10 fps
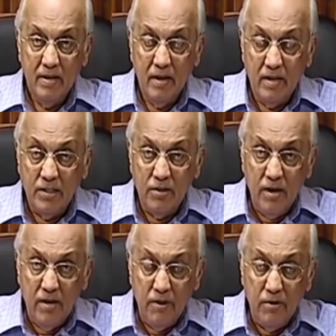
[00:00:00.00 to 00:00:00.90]
God's going
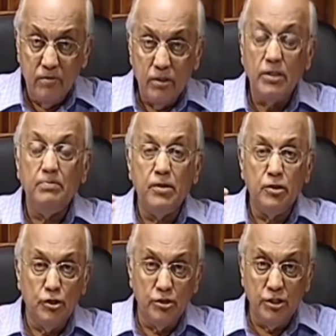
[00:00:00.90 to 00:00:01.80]
to give you
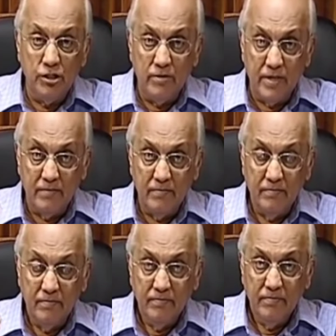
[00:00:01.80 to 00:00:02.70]
spiritual children,
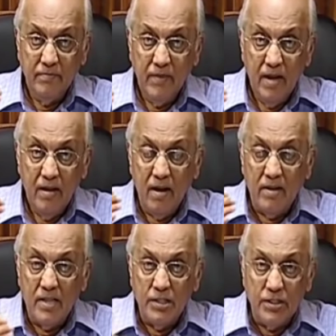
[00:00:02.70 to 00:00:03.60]

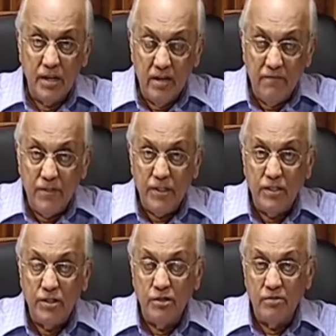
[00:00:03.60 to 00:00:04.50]
not necessarily
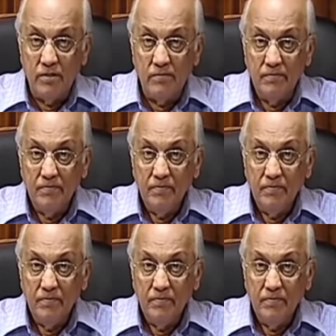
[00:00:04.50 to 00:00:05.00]
physical children.